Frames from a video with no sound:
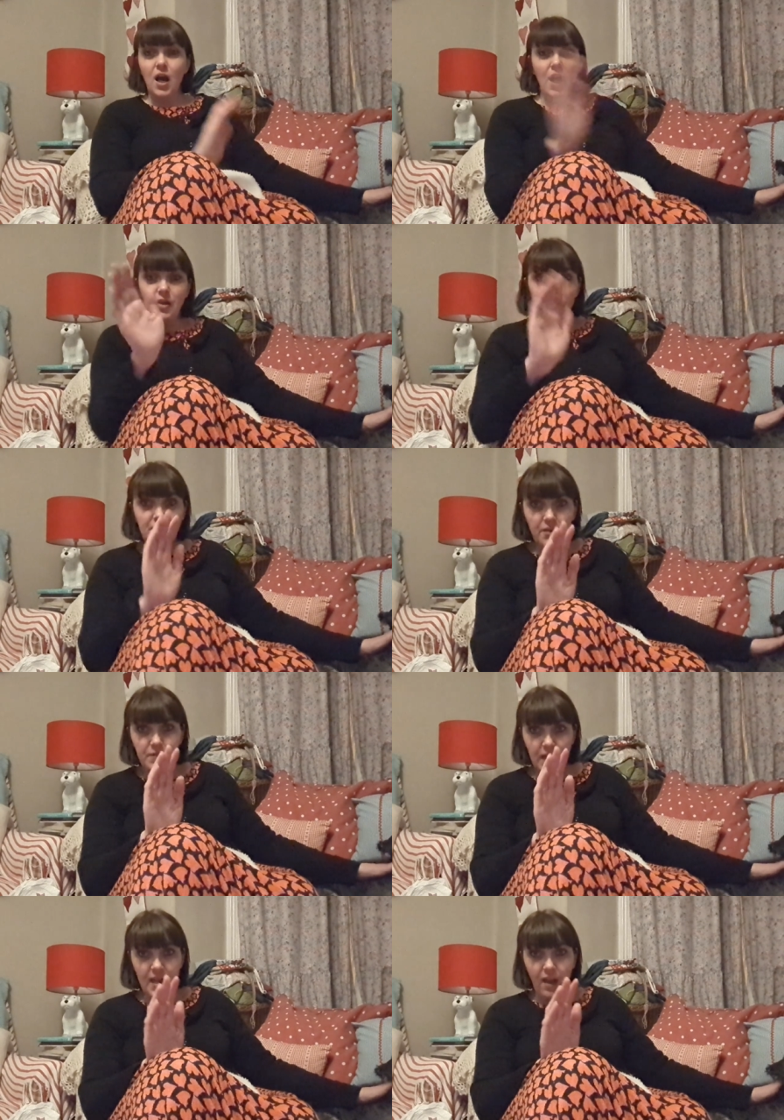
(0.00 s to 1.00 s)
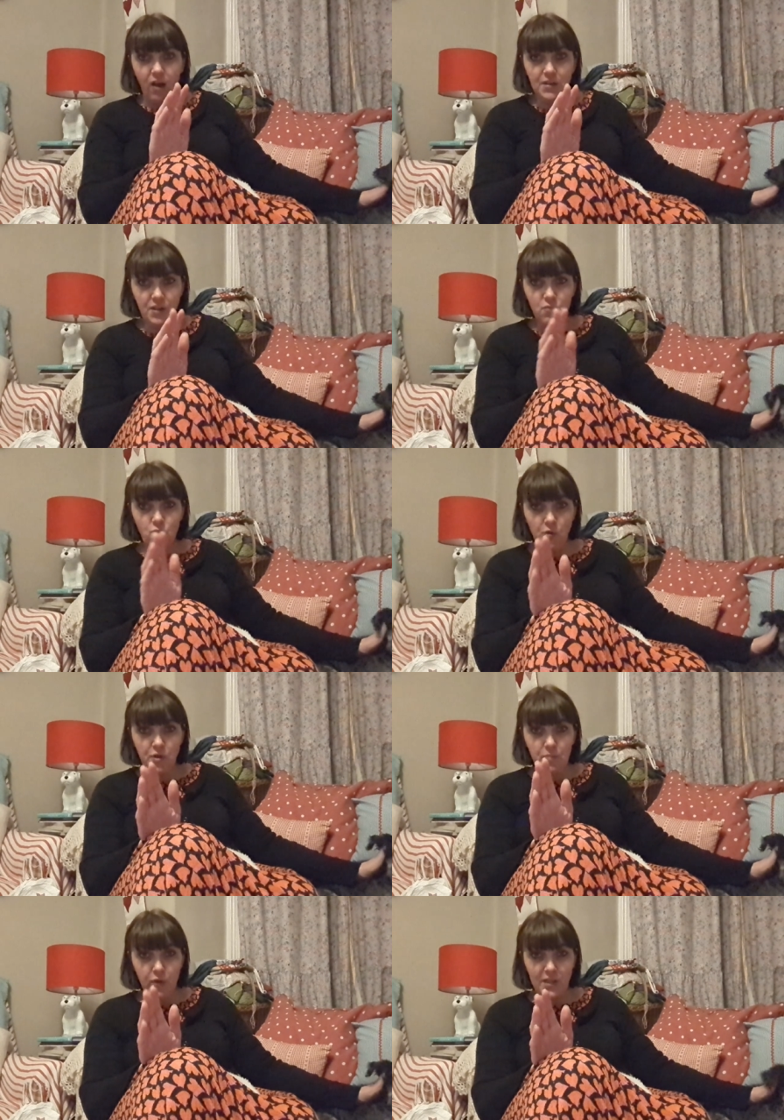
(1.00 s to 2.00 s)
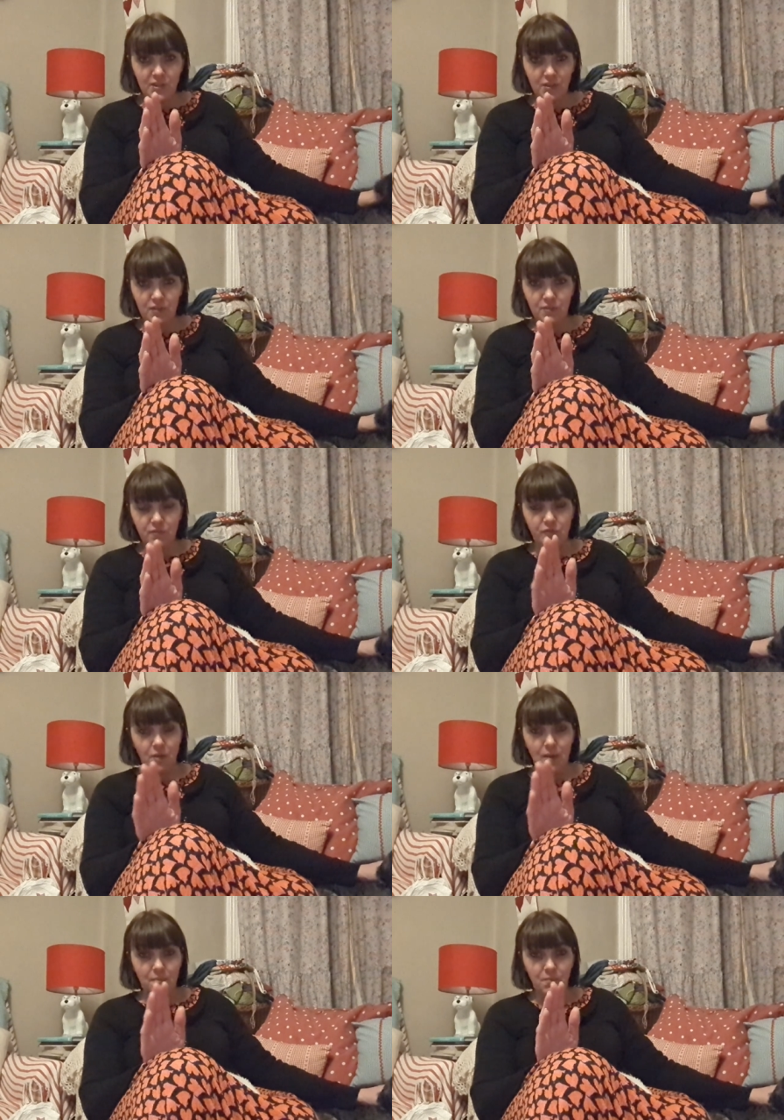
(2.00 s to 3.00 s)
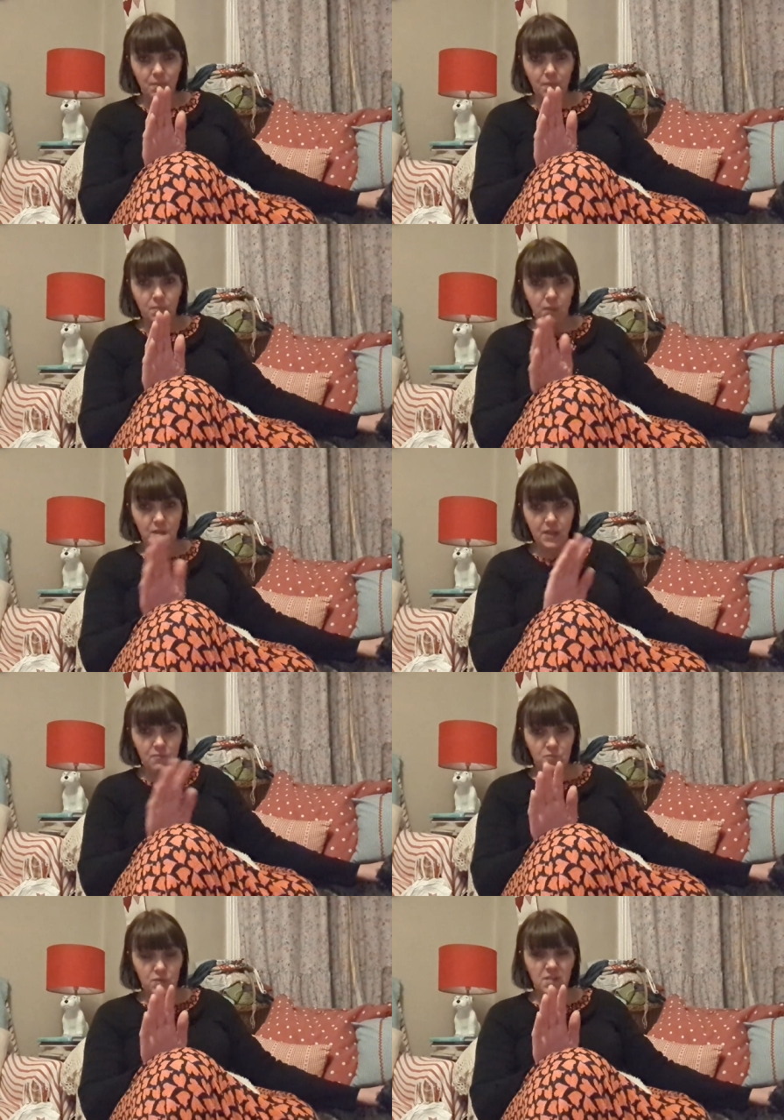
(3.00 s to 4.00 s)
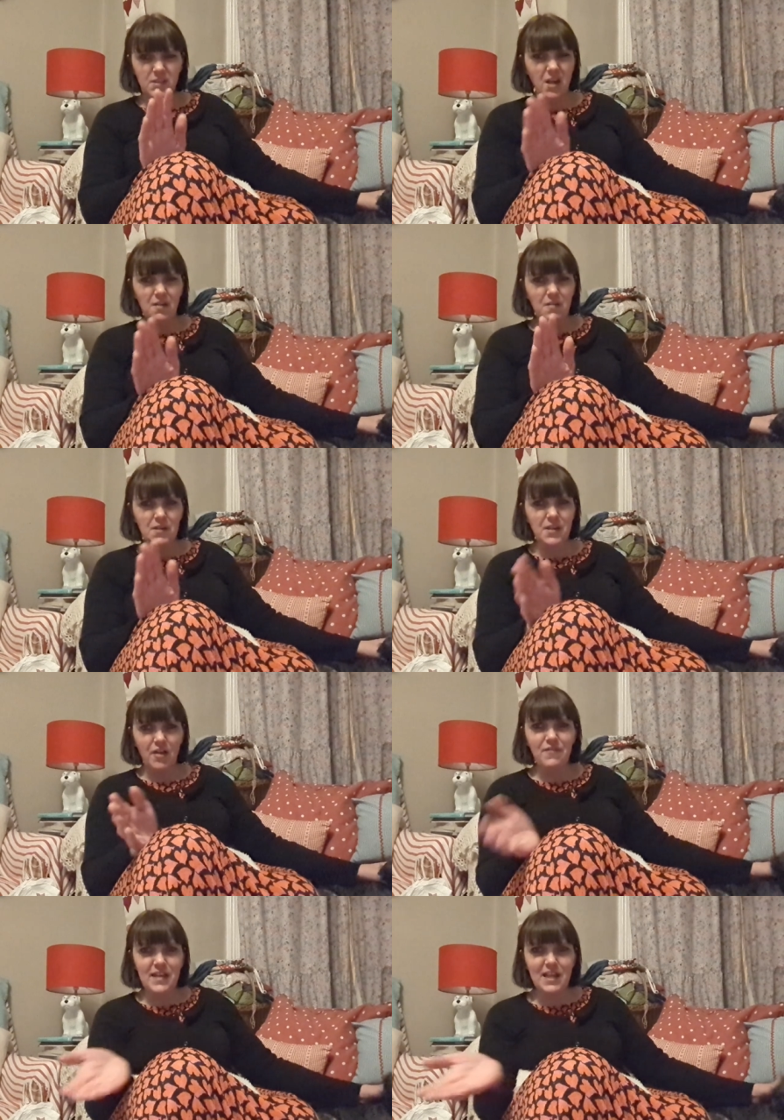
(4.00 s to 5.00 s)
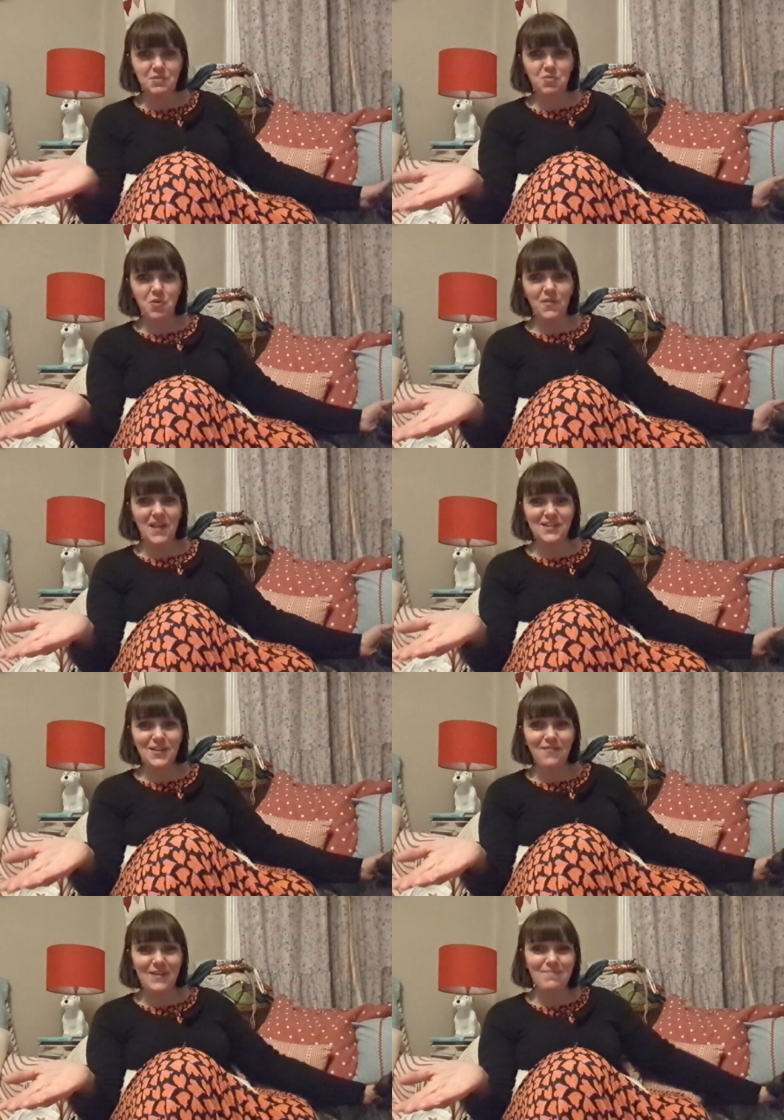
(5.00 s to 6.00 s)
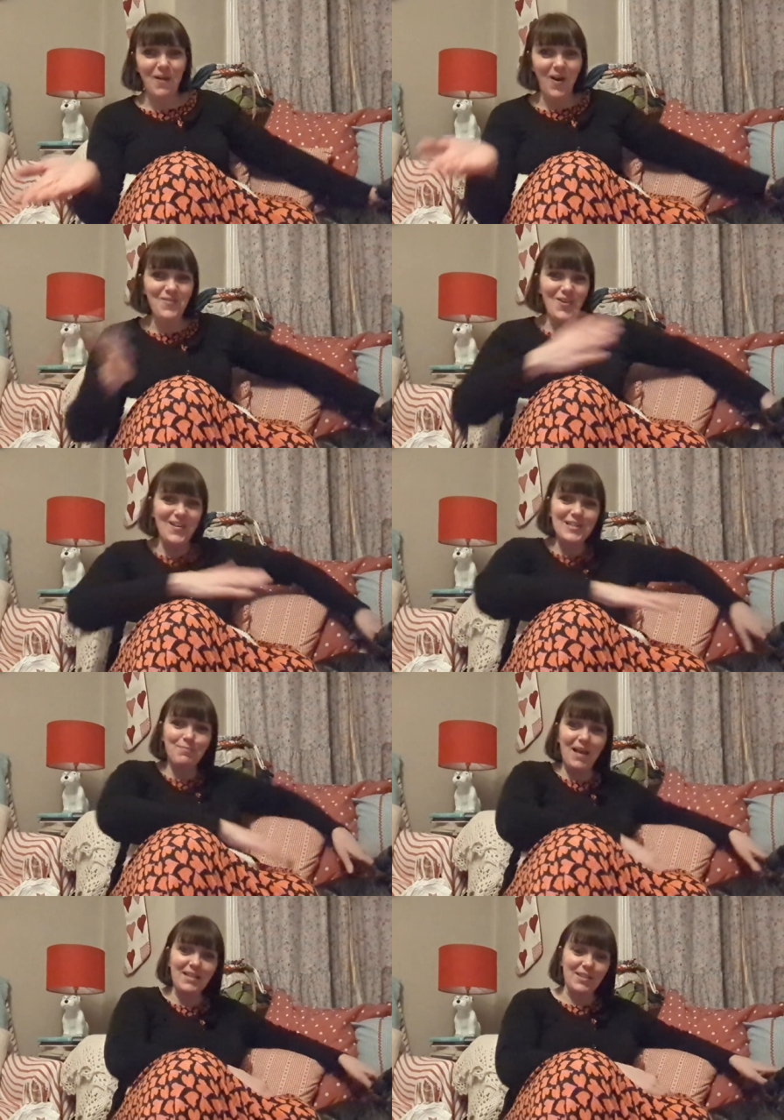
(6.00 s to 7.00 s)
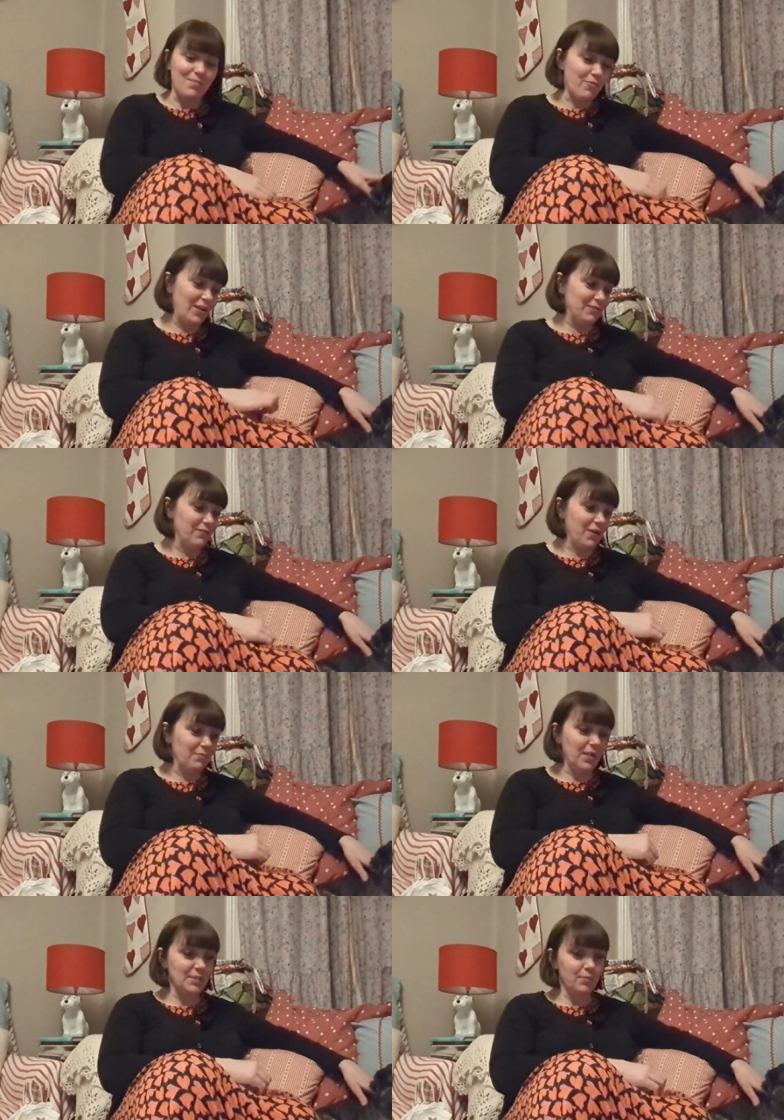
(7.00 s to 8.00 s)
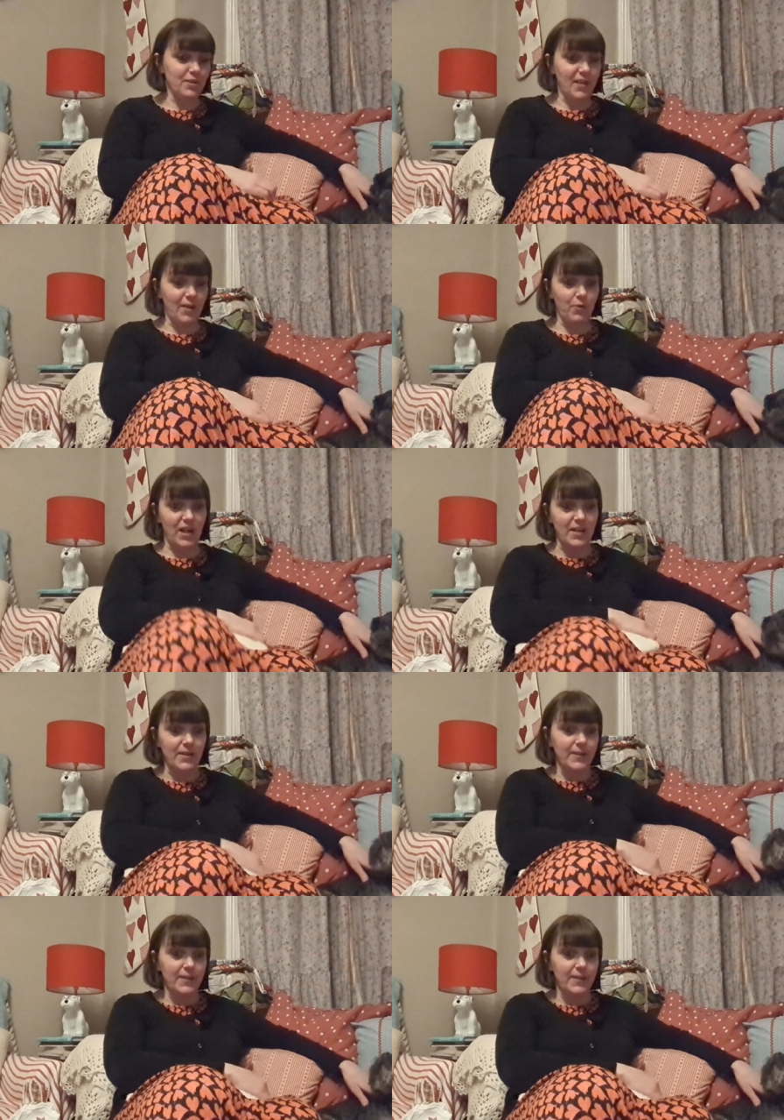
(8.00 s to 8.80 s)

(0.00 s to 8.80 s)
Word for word: And I don't care. I don't want a present from him. I don't, you know, if he gets me one, that's lovely, but I'm not expecting a present from him. Let's put it that way.